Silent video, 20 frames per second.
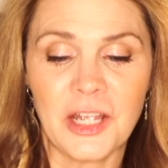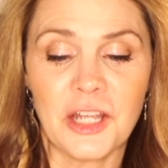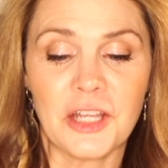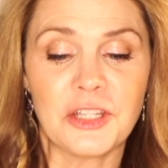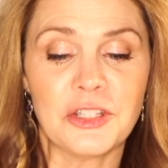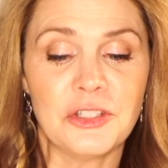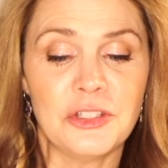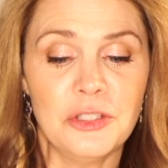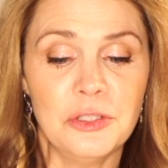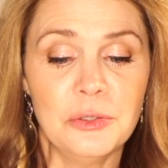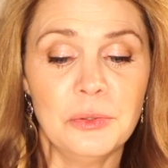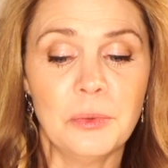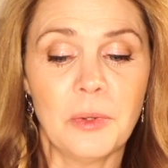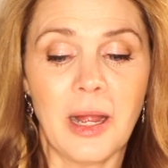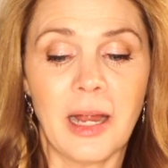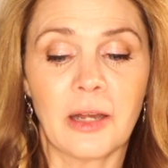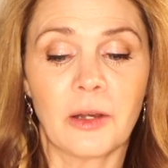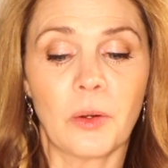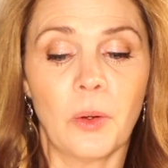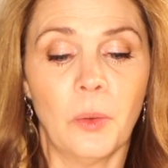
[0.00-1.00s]
You
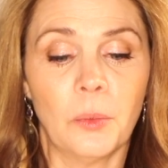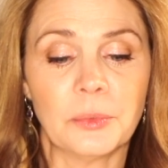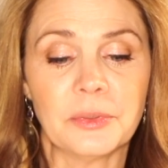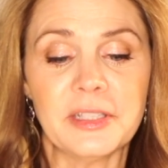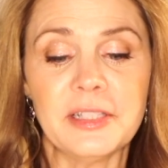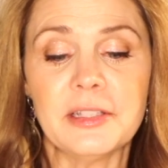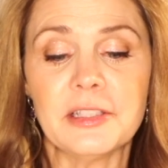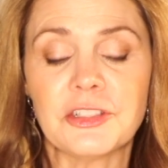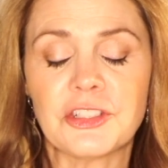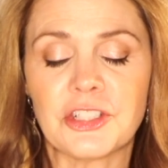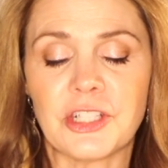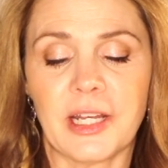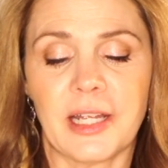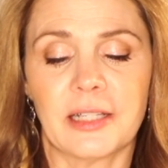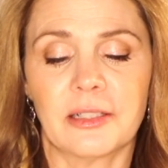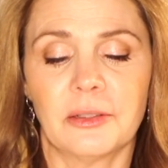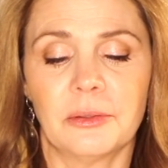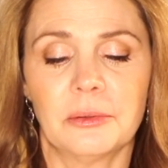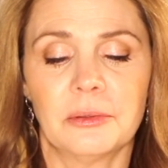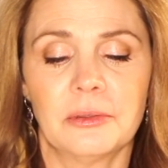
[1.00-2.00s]
are only the
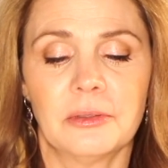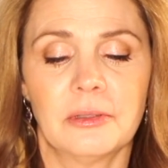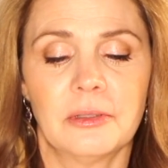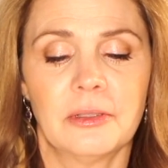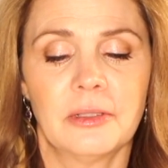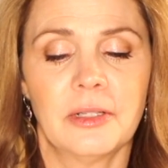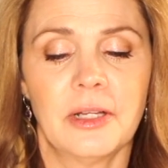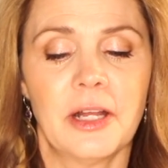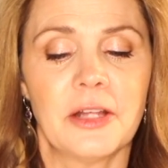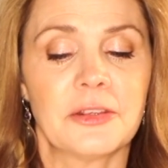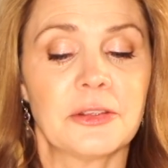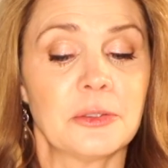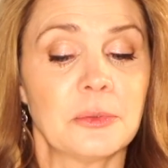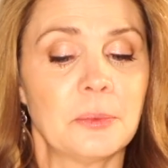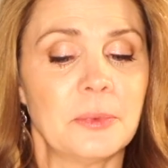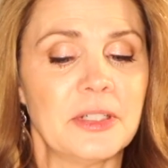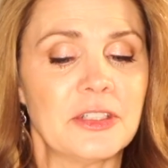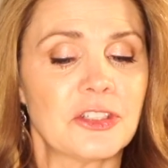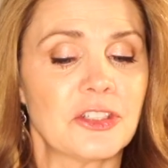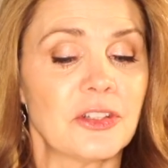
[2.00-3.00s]
channel through
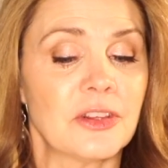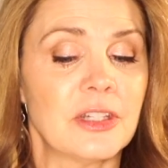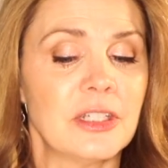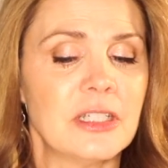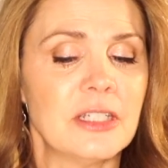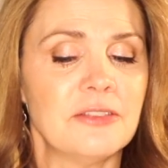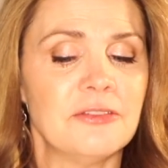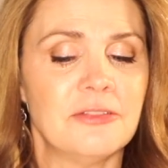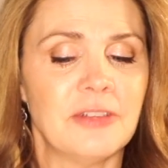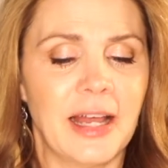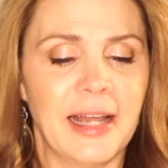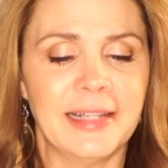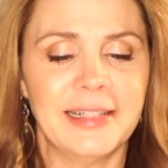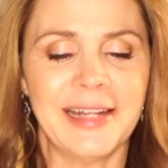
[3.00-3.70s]
which the divine